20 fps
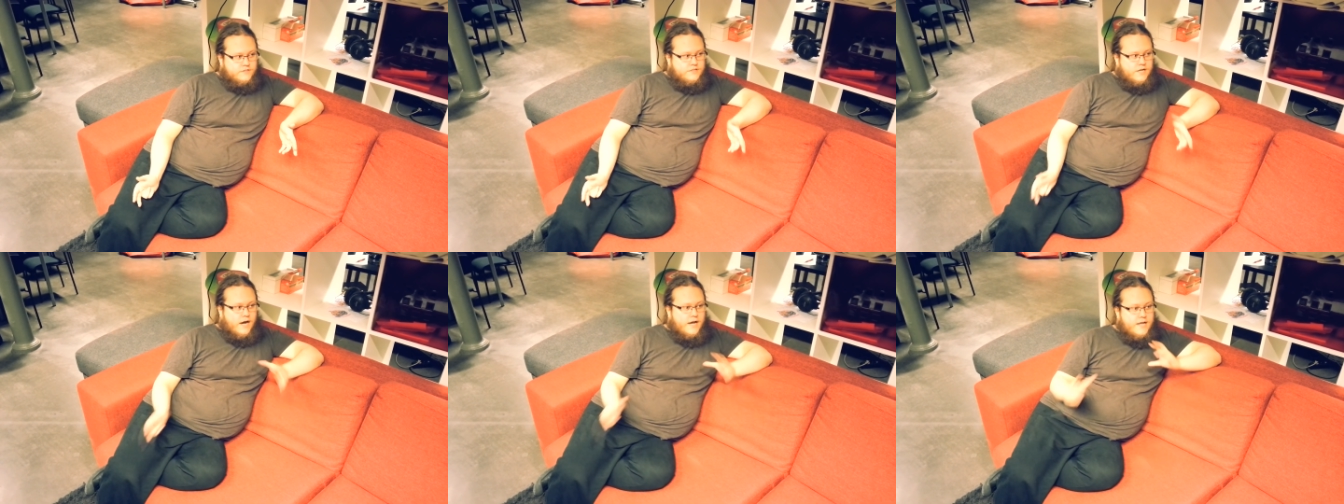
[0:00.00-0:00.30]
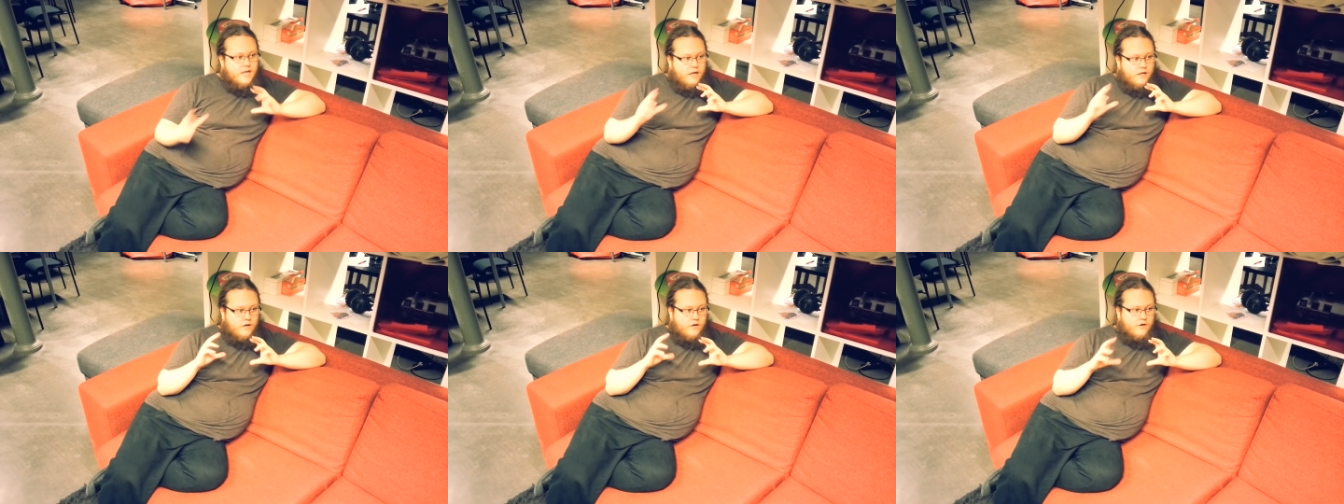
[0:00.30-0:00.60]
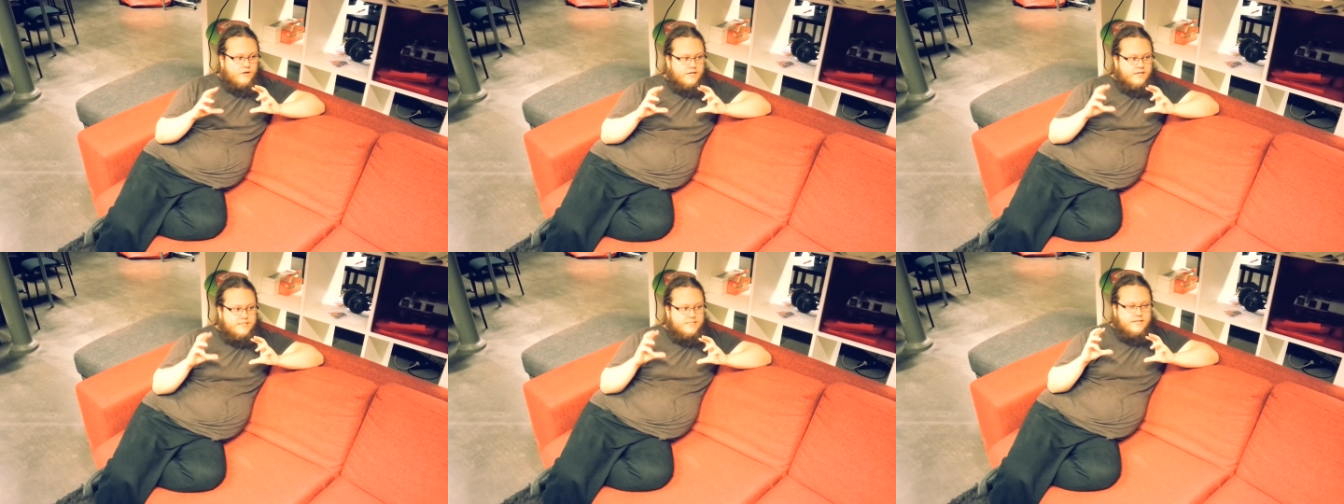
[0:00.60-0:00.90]

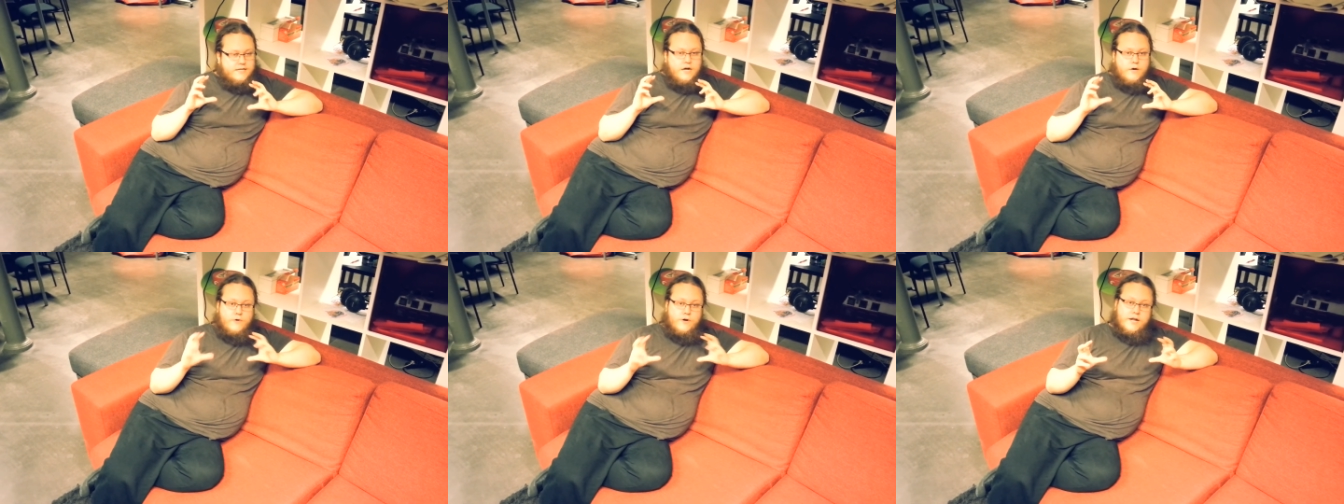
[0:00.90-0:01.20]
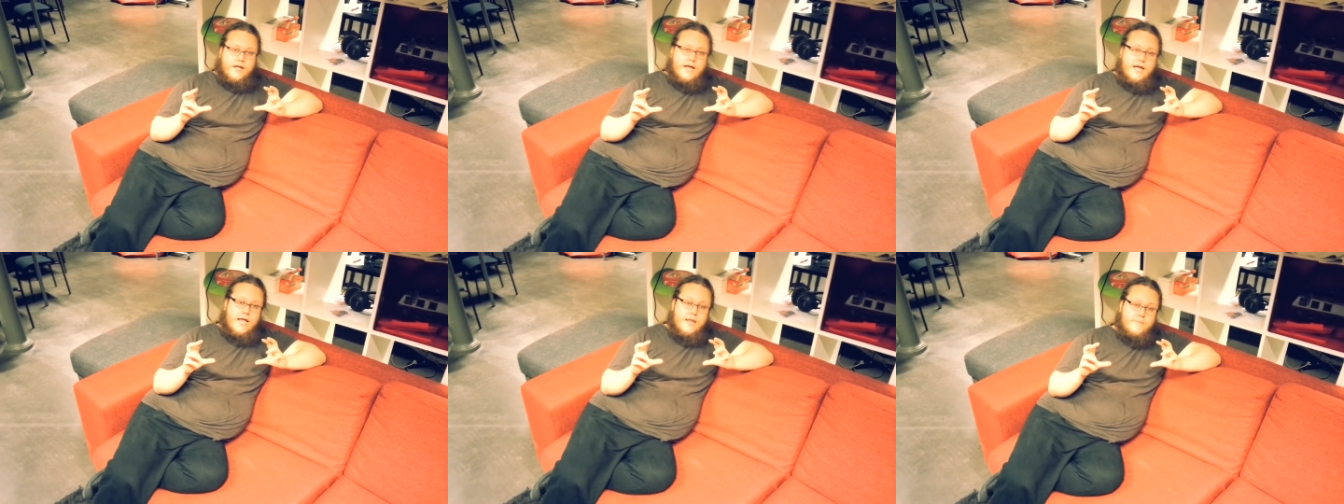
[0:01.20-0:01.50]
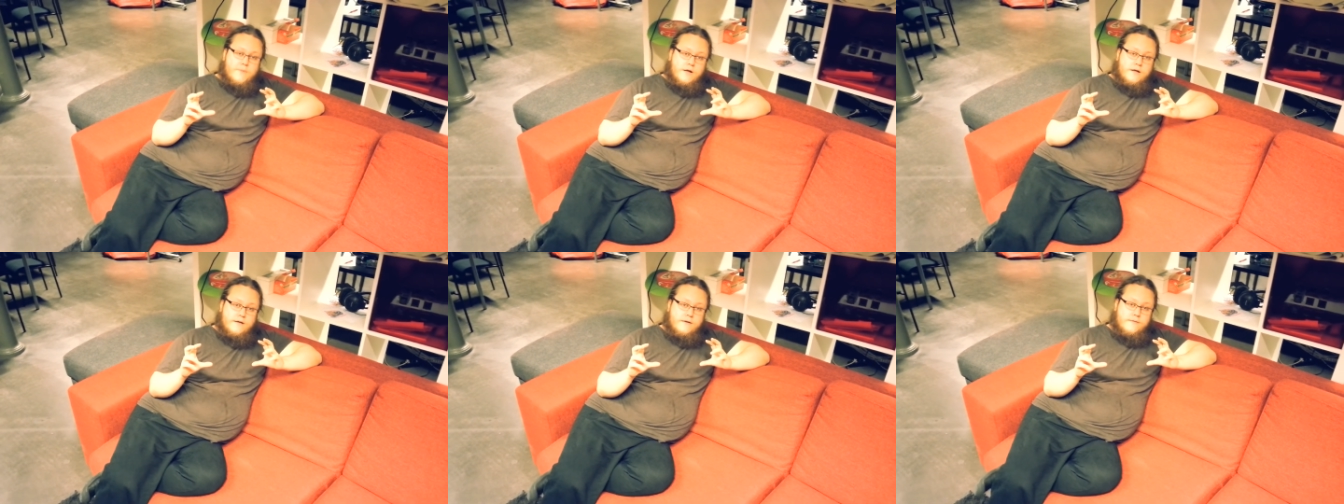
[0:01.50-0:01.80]
dialogue is in our
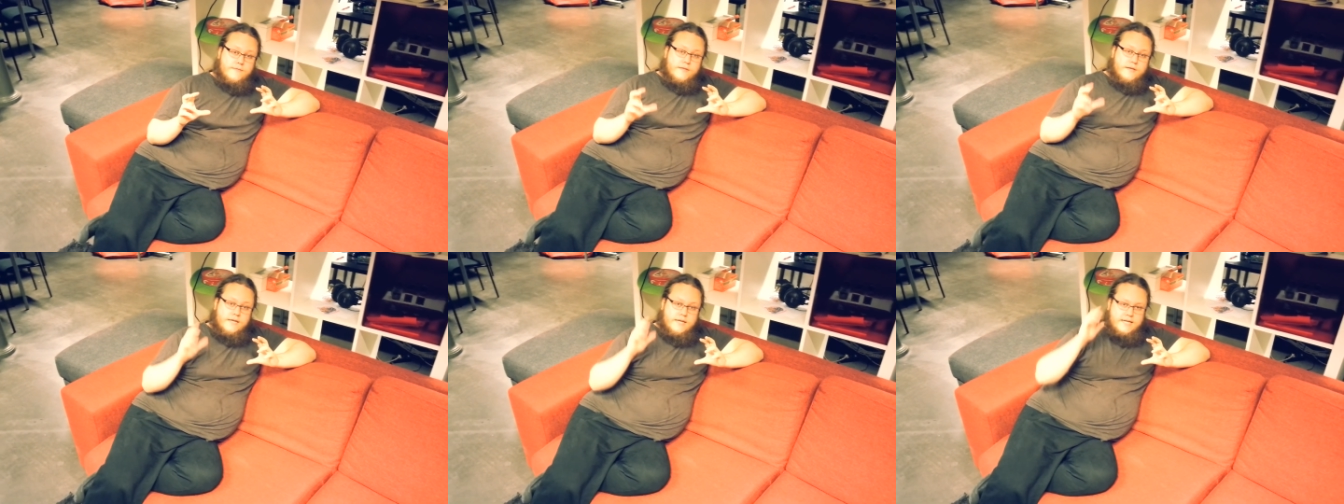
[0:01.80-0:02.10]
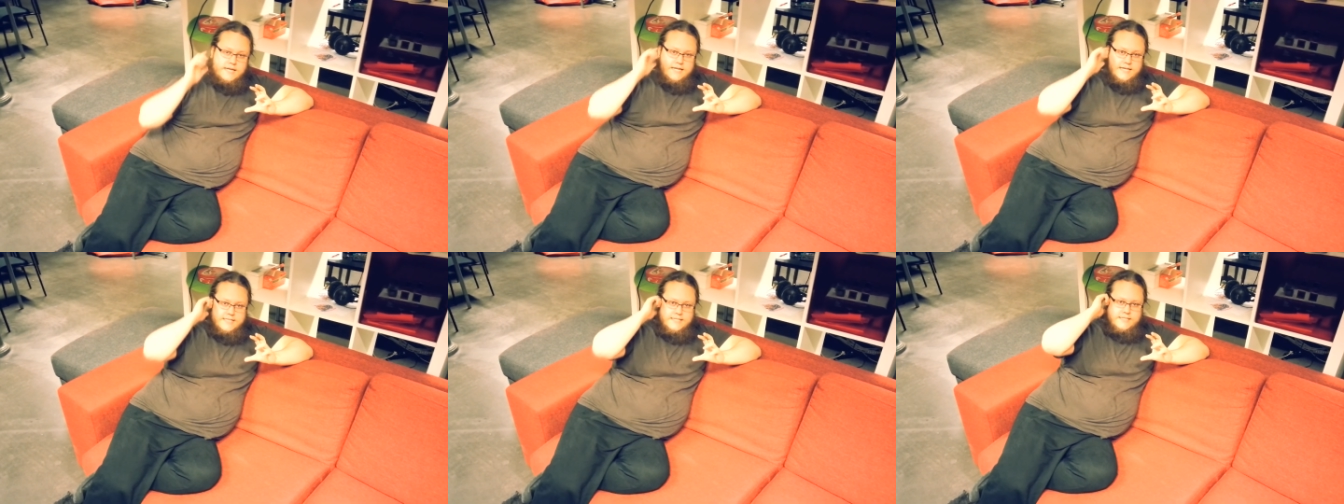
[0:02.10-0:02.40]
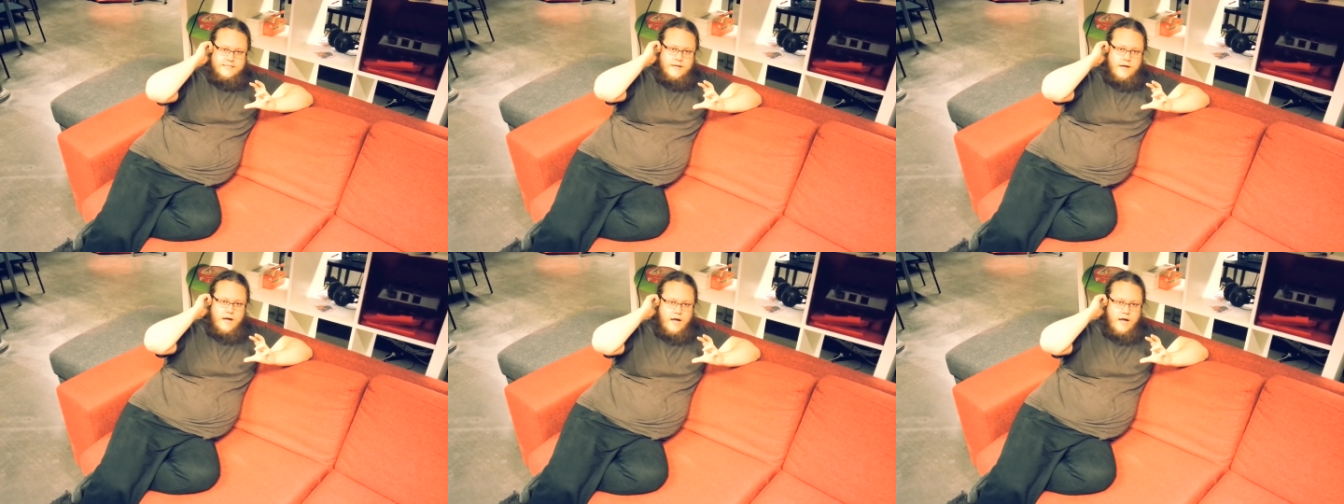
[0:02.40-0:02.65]
game is